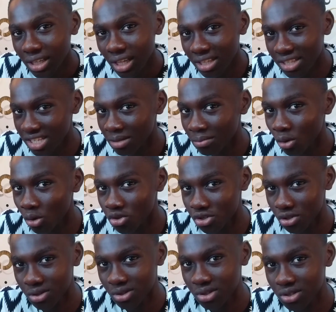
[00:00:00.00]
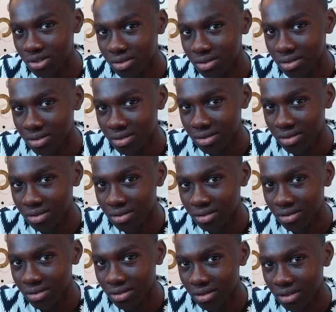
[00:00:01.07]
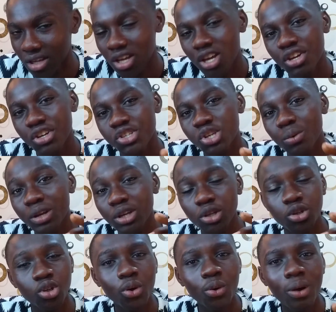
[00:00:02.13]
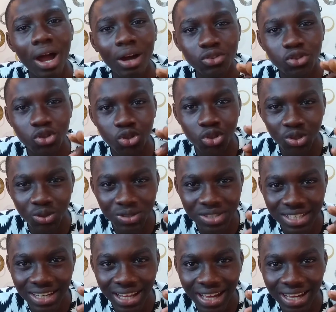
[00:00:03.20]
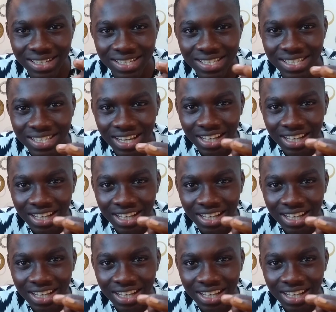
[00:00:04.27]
It's emotions. So when you know how to utilize